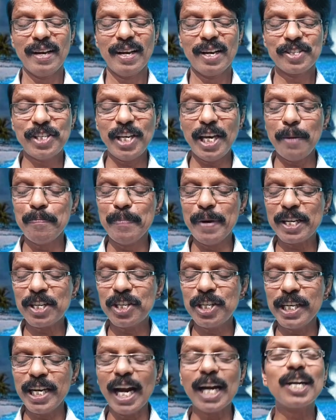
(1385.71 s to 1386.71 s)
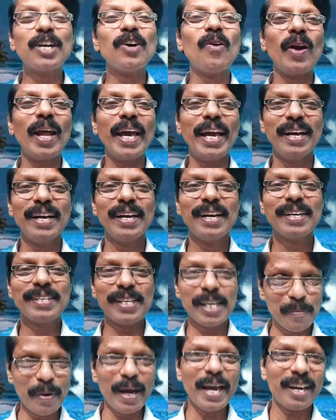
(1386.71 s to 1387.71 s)
See Betty and Dolly,
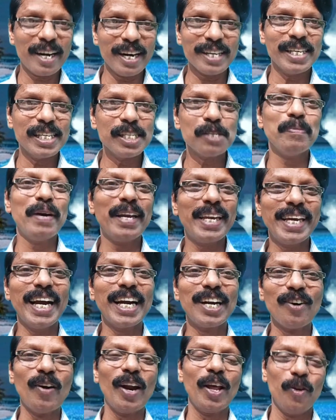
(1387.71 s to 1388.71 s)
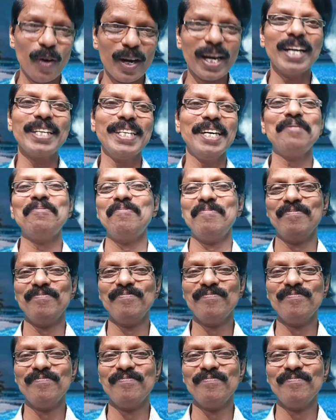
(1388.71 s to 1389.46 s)
see my cousins Betty and Dolly, look at them.